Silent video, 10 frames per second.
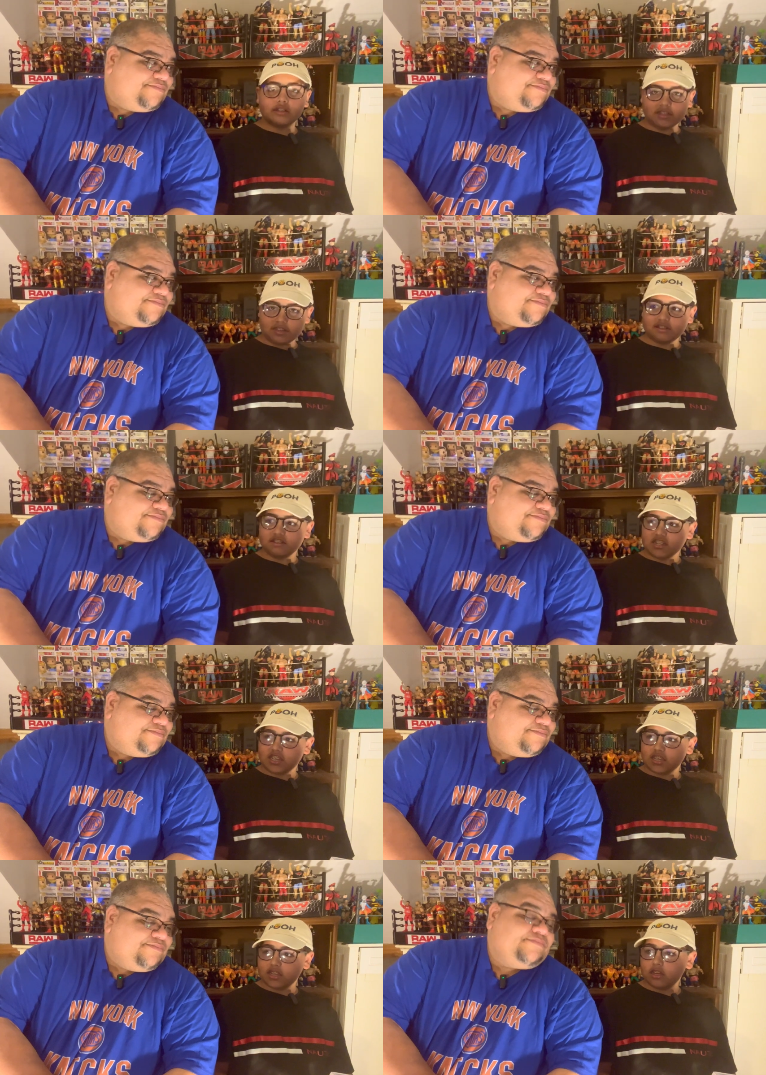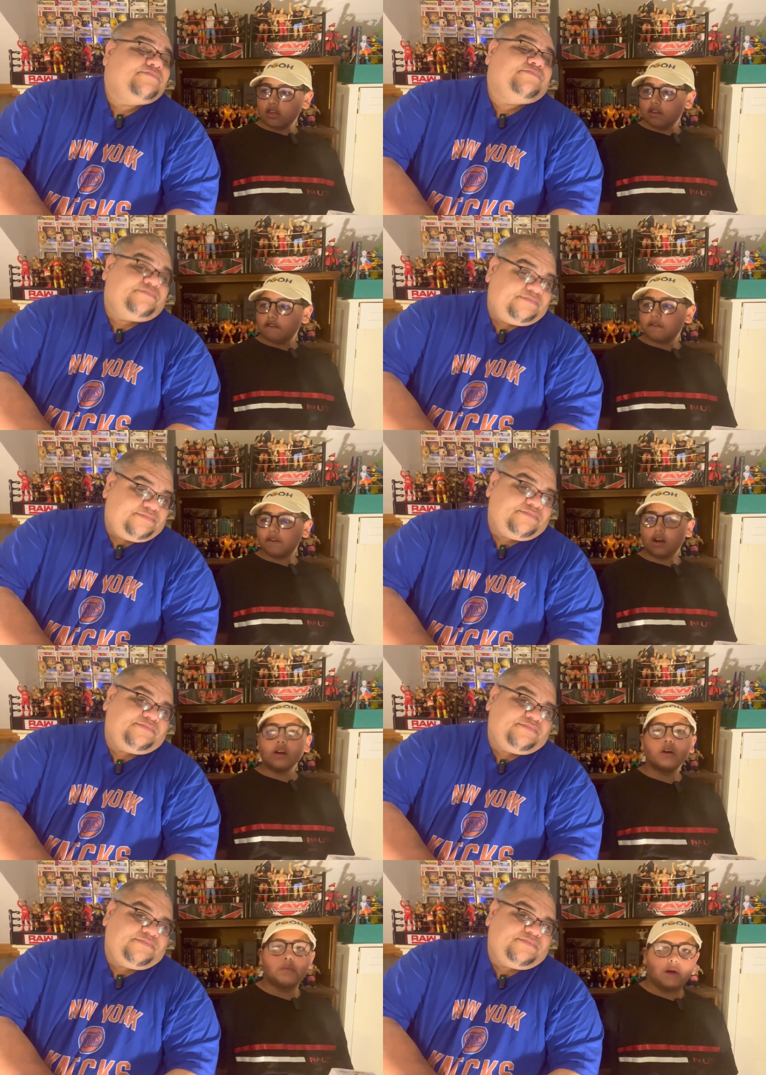Speaker 1: Disney
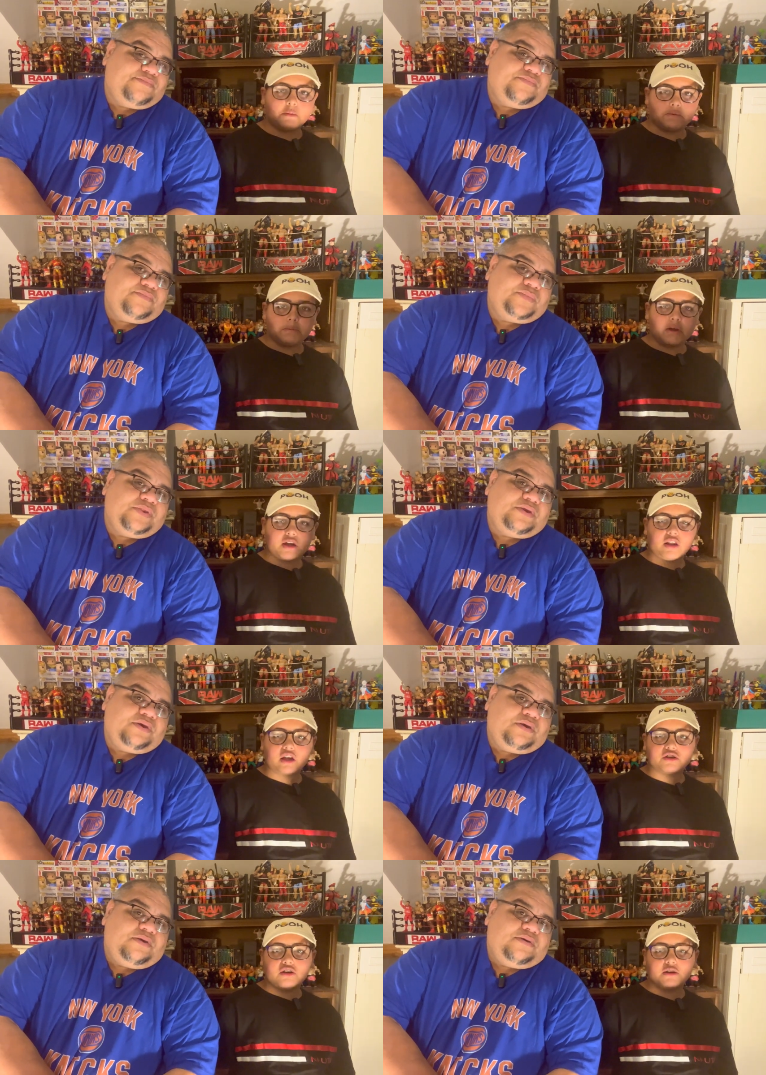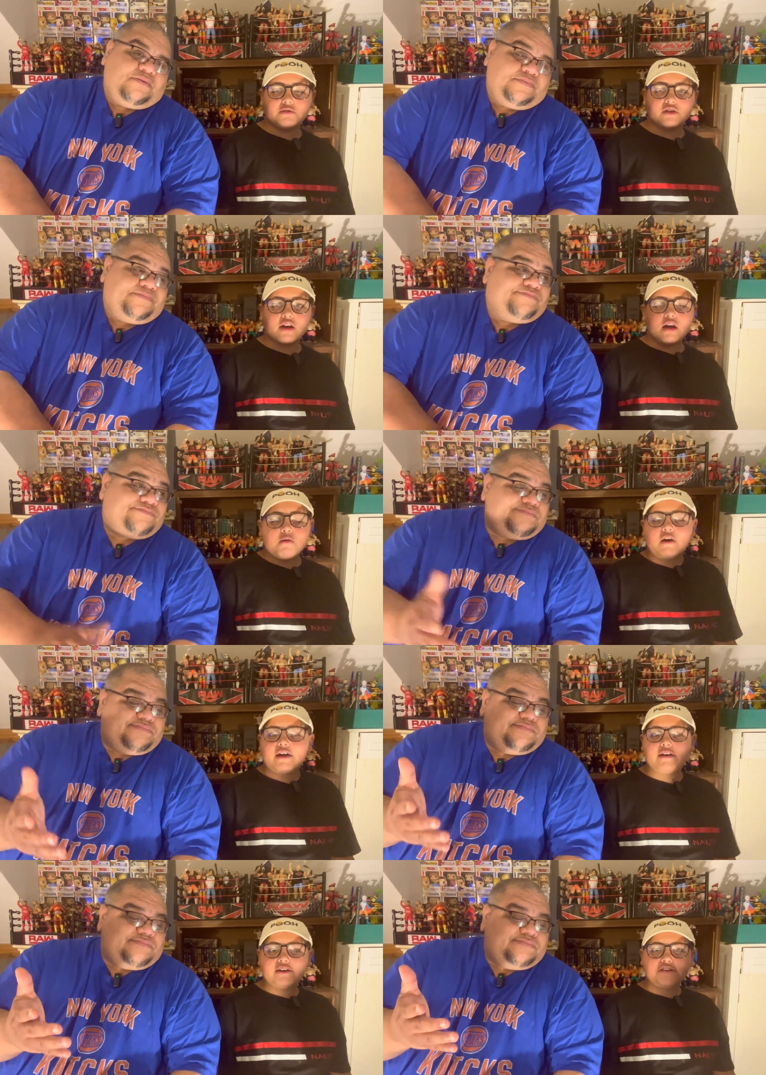Funko Pops in my collection. I was like, why
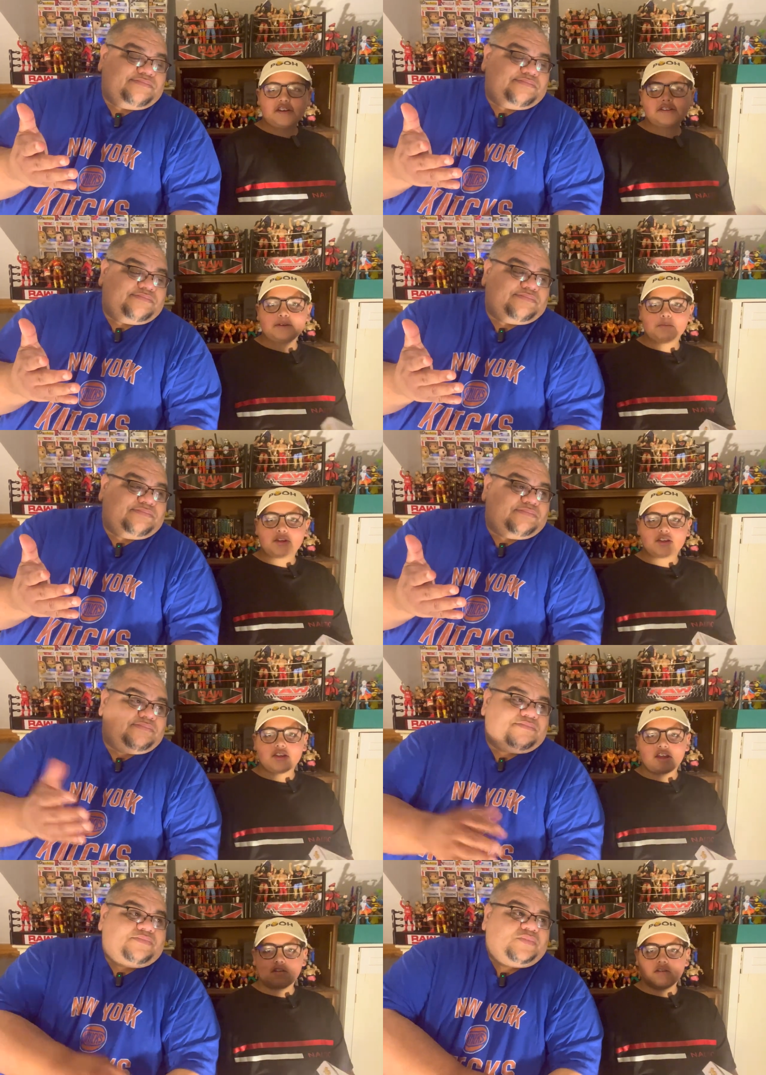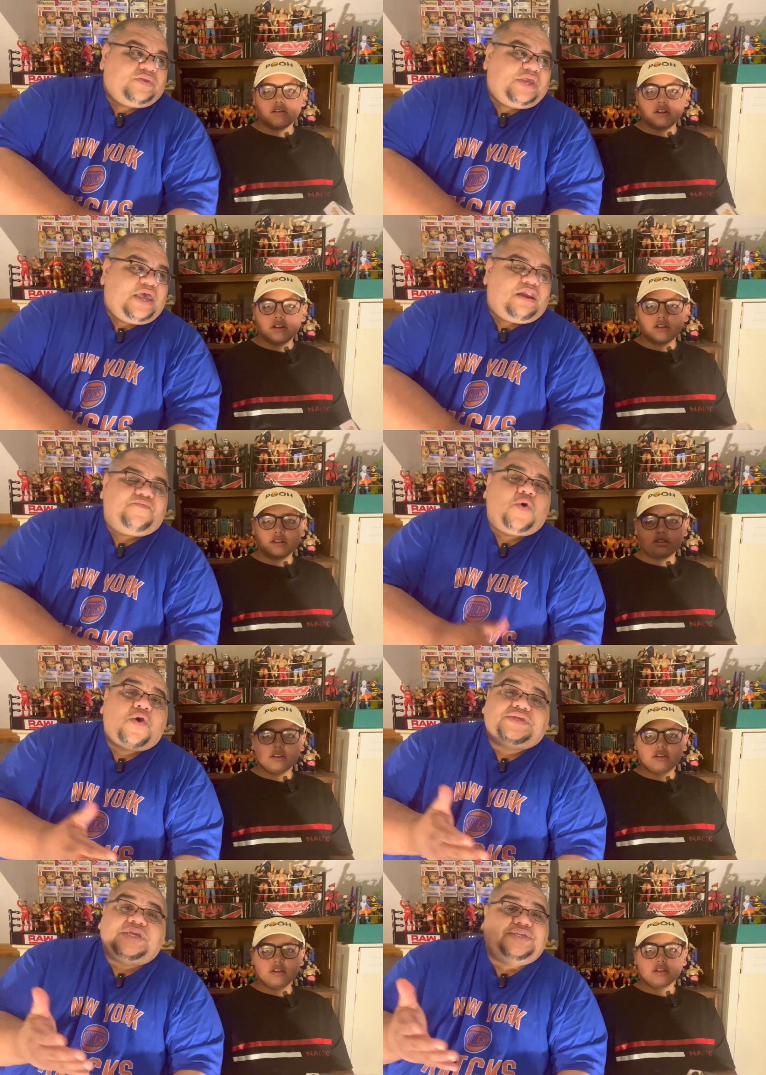don't I try something new?
Speaker 2: Yeah, and of
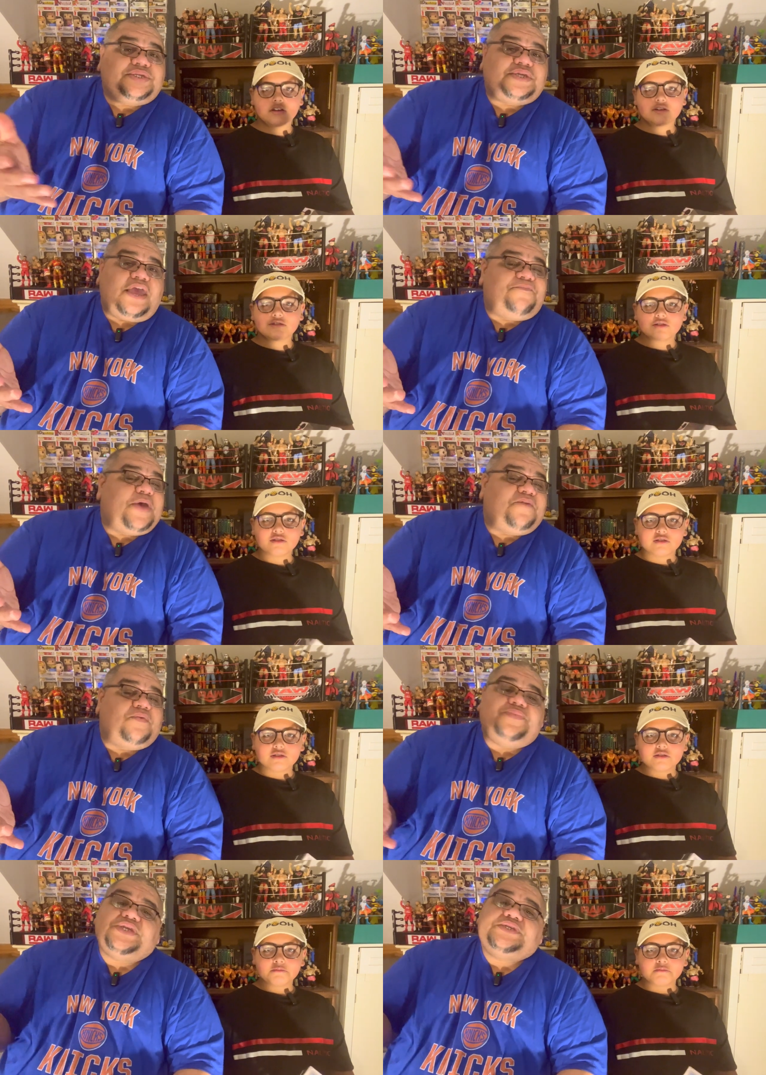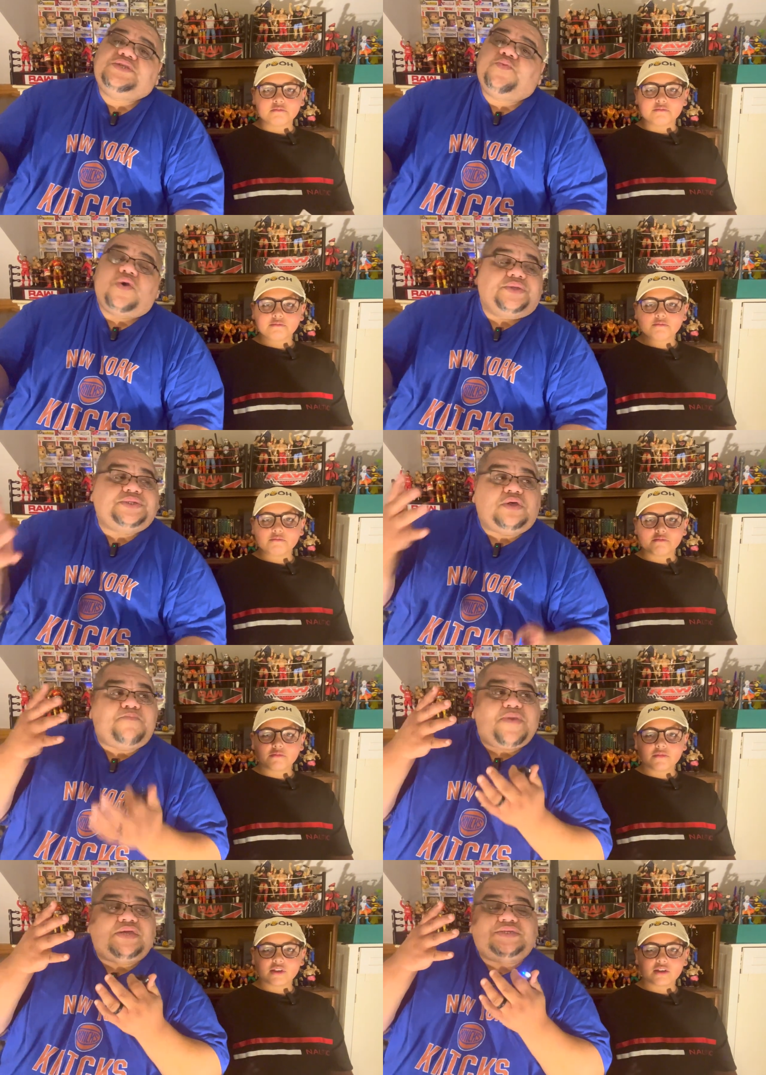course, he just came back from Disney World, so it
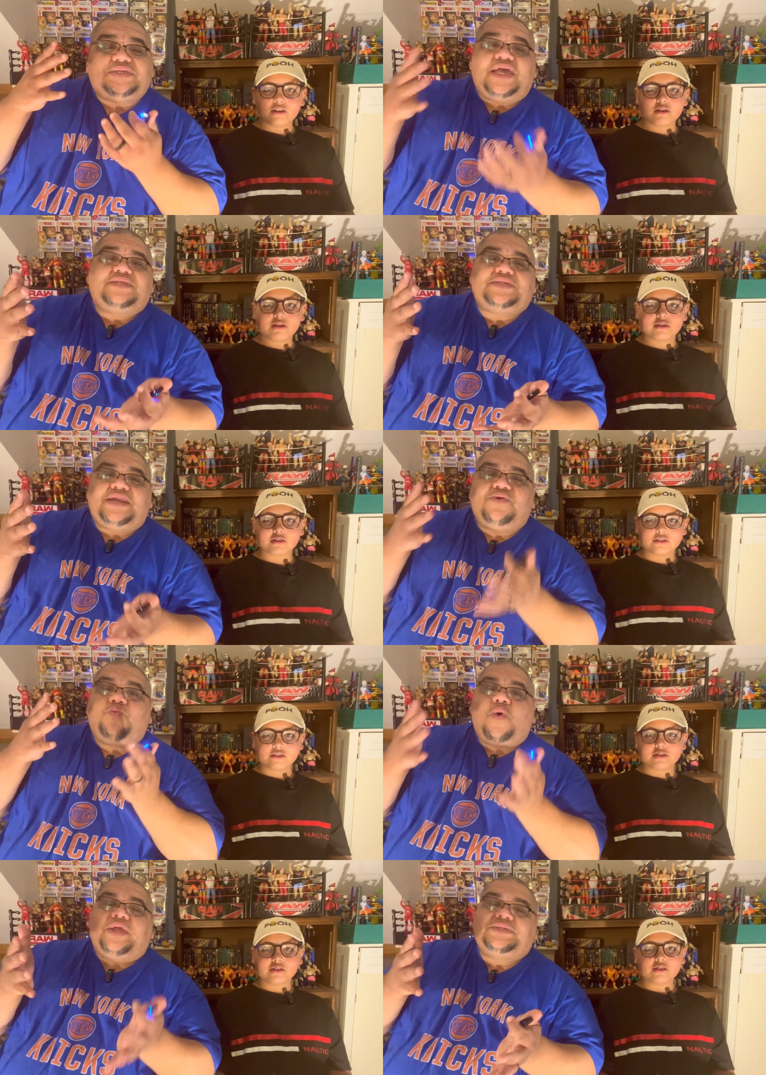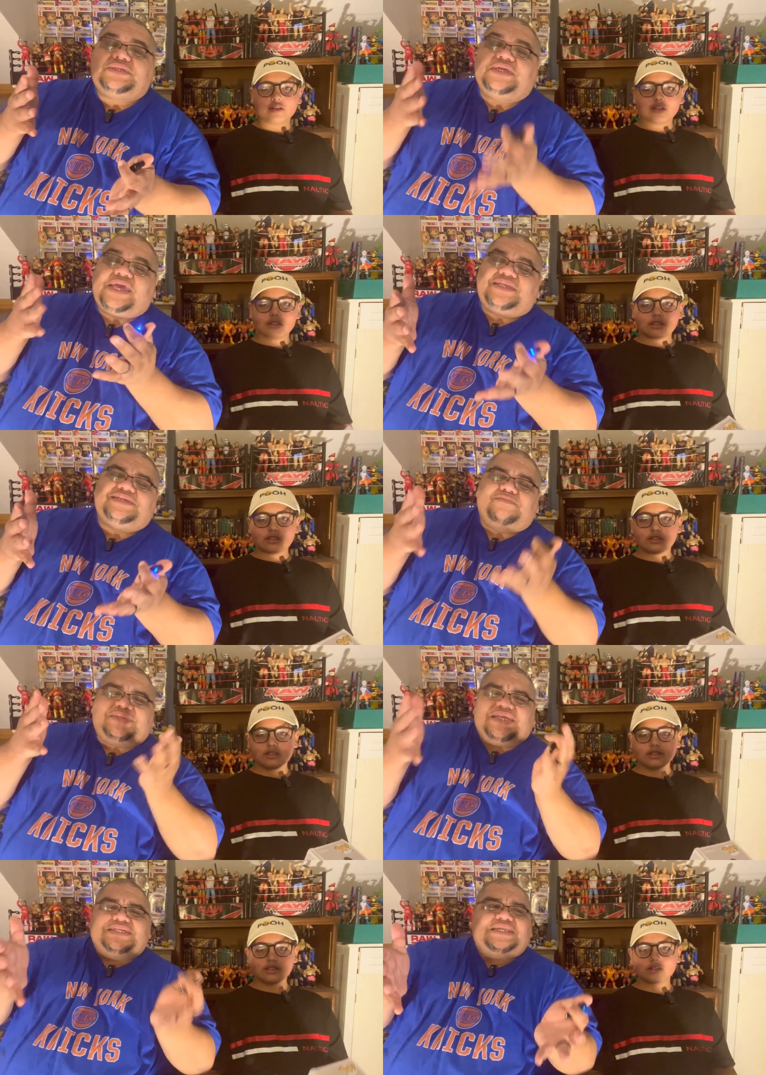makes sense that he wants to get some
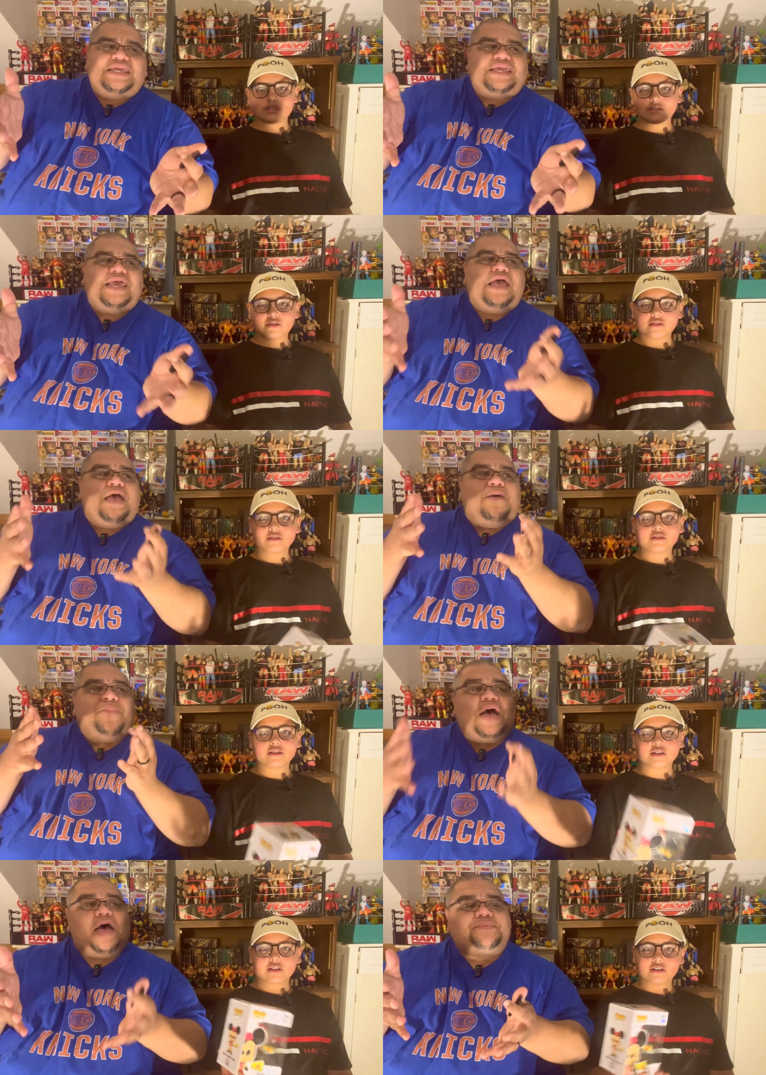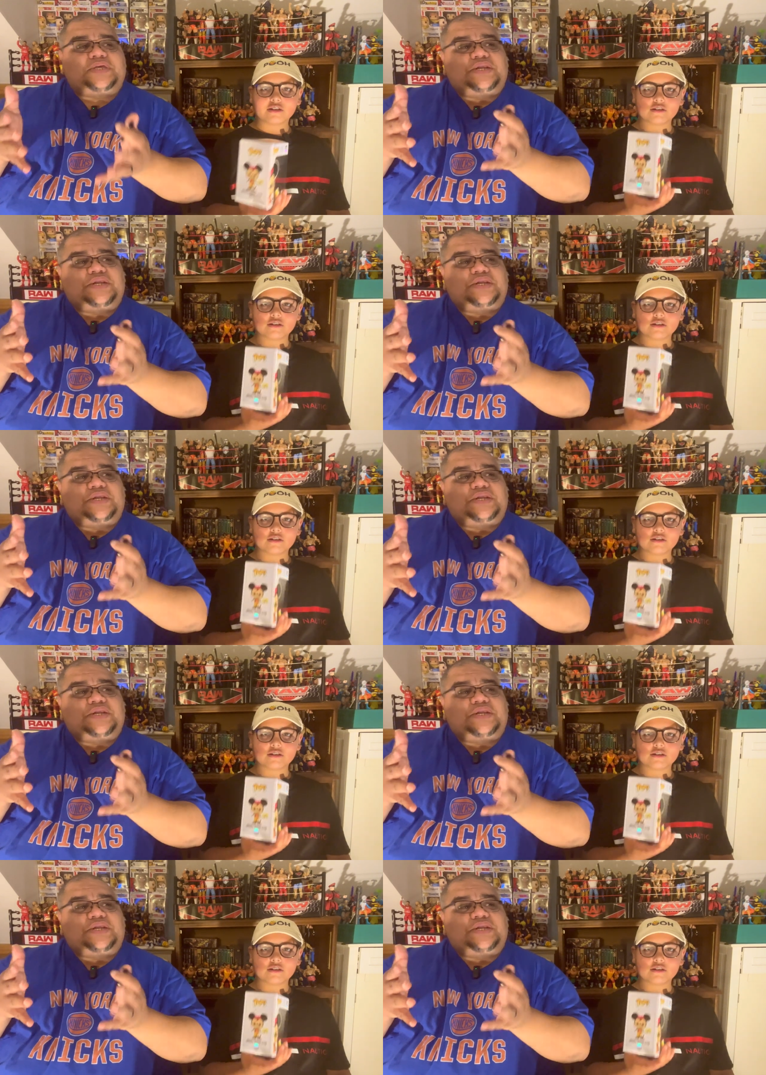Disney Pops